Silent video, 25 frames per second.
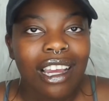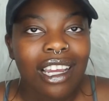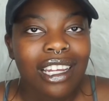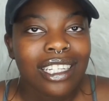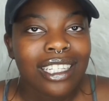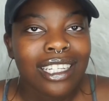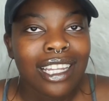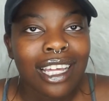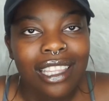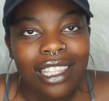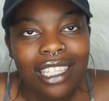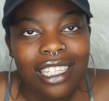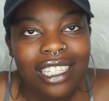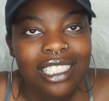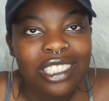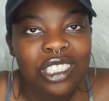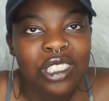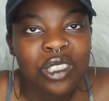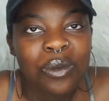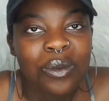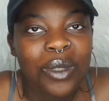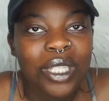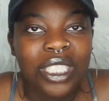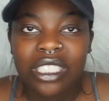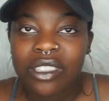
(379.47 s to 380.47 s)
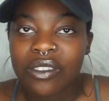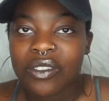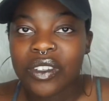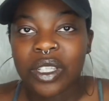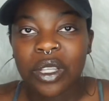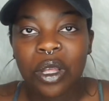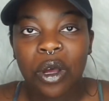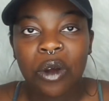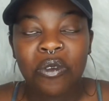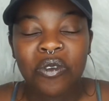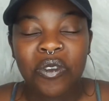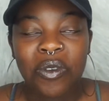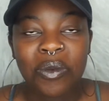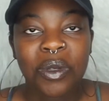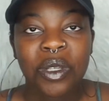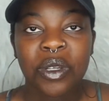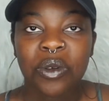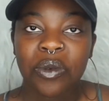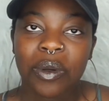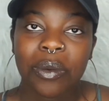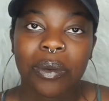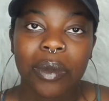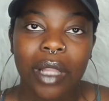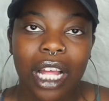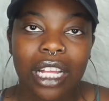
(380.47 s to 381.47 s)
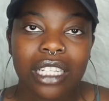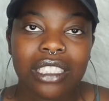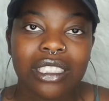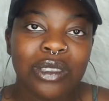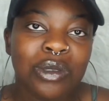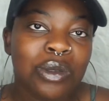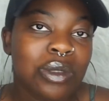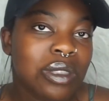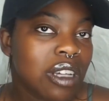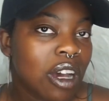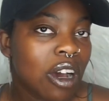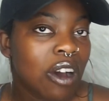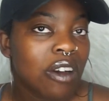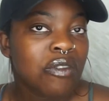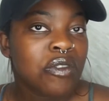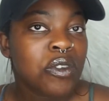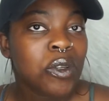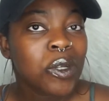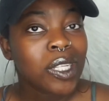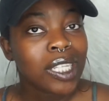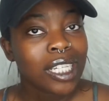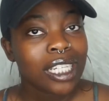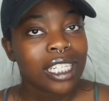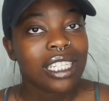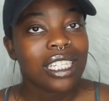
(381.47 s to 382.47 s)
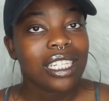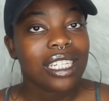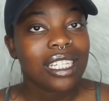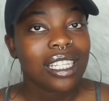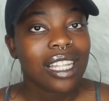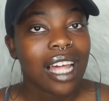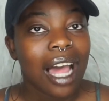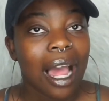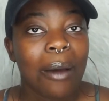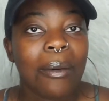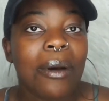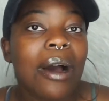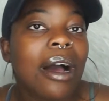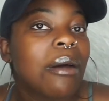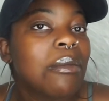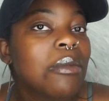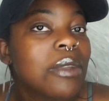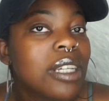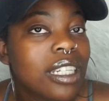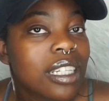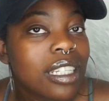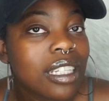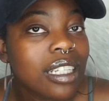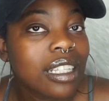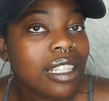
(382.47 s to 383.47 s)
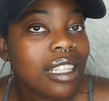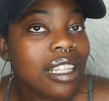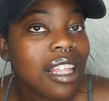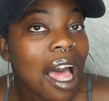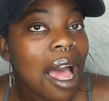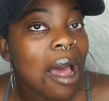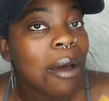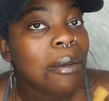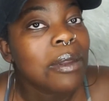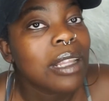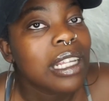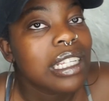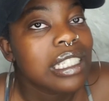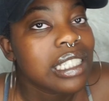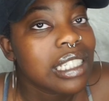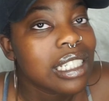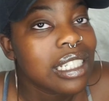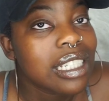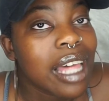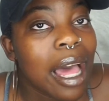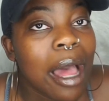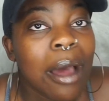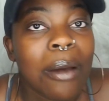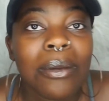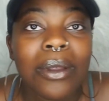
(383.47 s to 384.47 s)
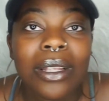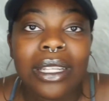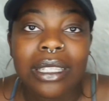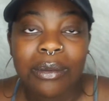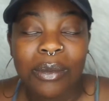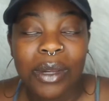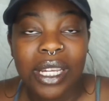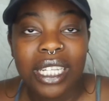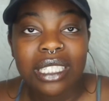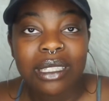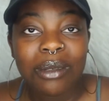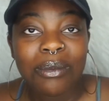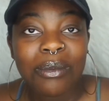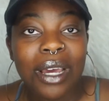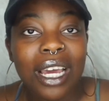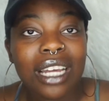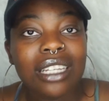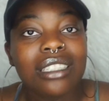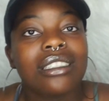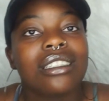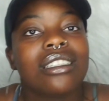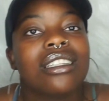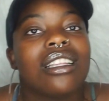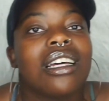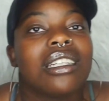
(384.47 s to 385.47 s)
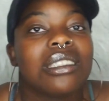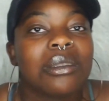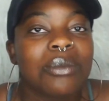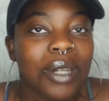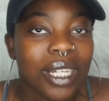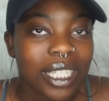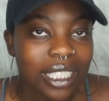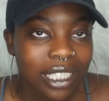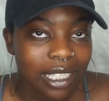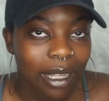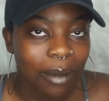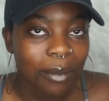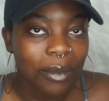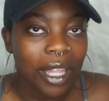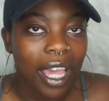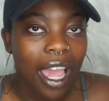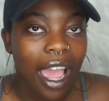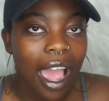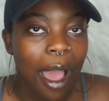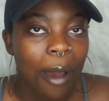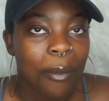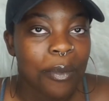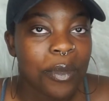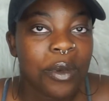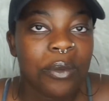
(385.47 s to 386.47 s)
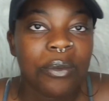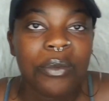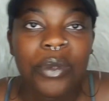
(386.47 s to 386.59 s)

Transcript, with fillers: nothing is too much of a load for me to reply to. So if you're looking to collab, I'm looking to collab. Let's collab. Let's make some magic. Let's make something happen.